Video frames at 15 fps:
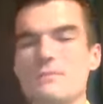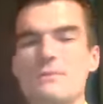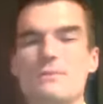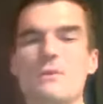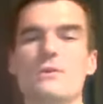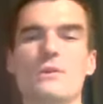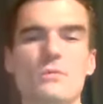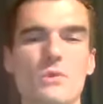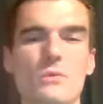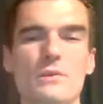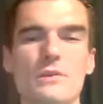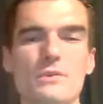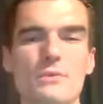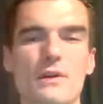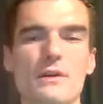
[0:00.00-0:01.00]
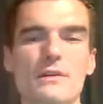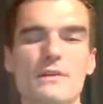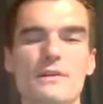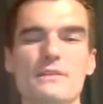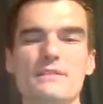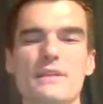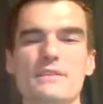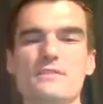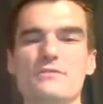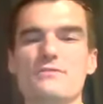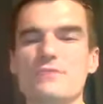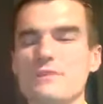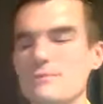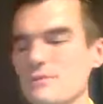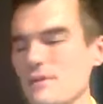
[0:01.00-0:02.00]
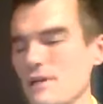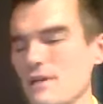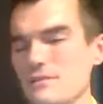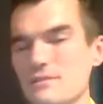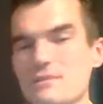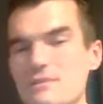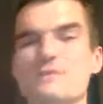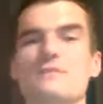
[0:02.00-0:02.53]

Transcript: promoting what we do out here at Texas Freedom Grounds.